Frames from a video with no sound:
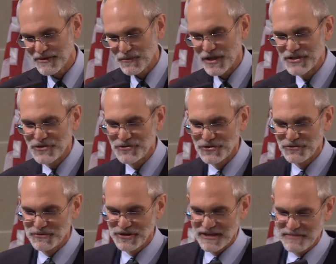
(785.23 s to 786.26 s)
And one
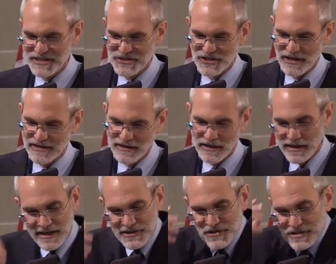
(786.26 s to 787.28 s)
YouTube clip
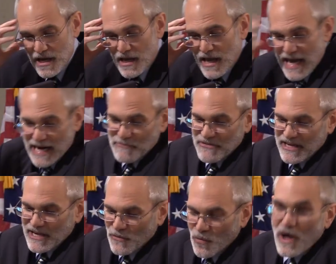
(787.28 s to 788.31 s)
said, he says, and I'm
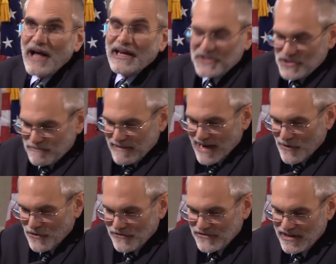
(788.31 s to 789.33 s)
thinking, why is the
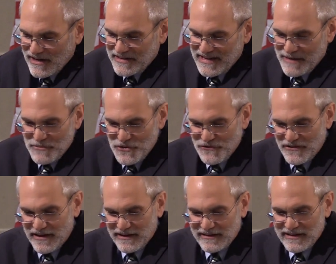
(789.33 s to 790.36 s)
power of God not
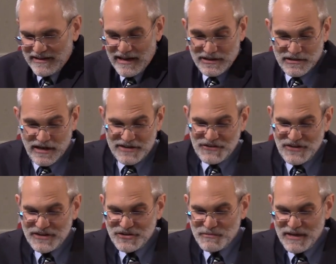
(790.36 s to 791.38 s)
moving? And God
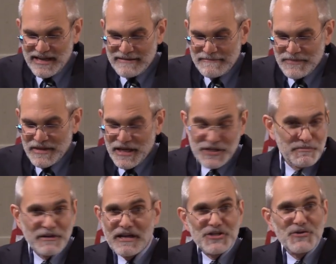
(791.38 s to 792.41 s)
said to me, is
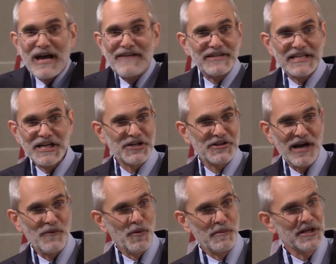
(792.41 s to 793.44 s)
because you haven't kicked
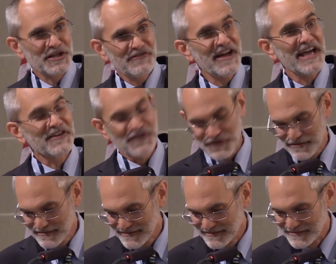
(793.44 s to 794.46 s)
that woman in the face.